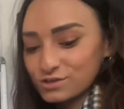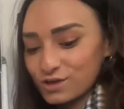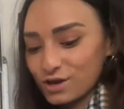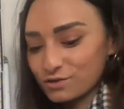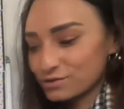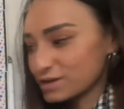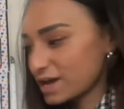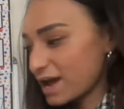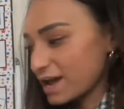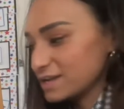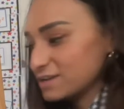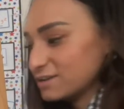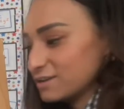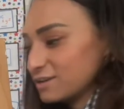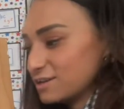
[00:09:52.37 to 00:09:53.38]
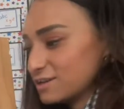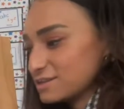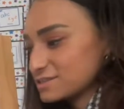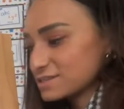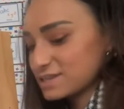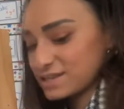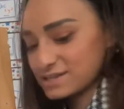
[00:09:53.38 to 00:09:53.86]
Okay,
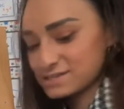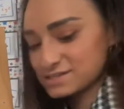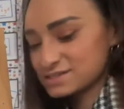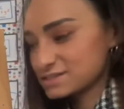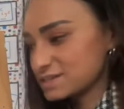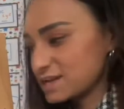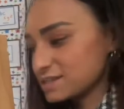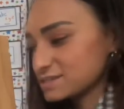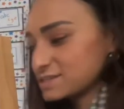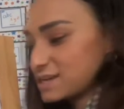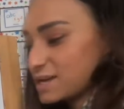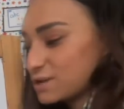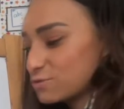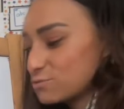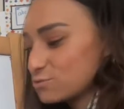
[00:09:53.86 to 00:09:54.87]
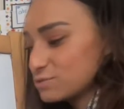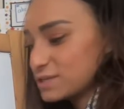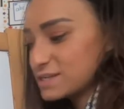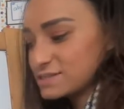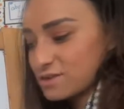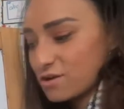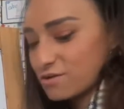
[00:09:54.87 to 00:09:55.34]
so let's take all
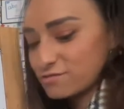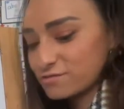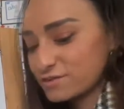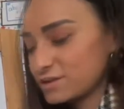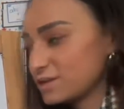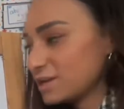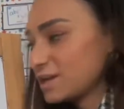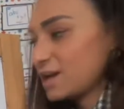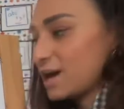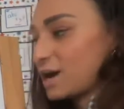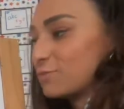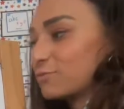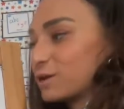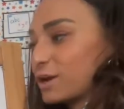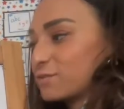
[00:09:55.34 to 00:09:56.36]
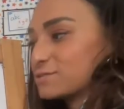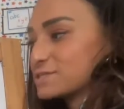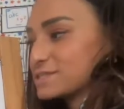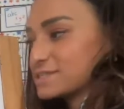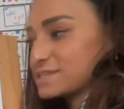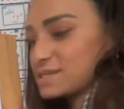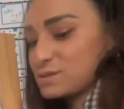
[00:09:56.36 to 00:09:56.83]
these off and we're going
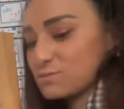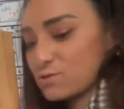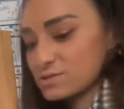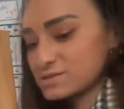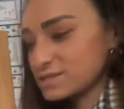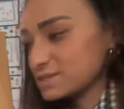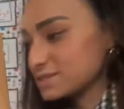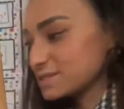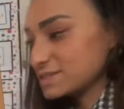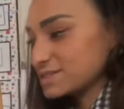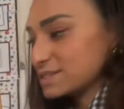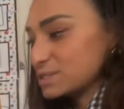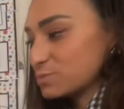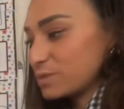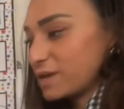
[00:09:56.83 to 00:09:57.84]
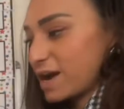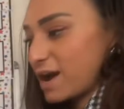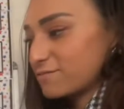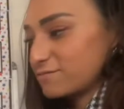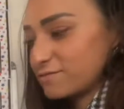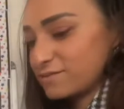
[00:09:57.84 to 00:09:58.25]
to see what sentences we have.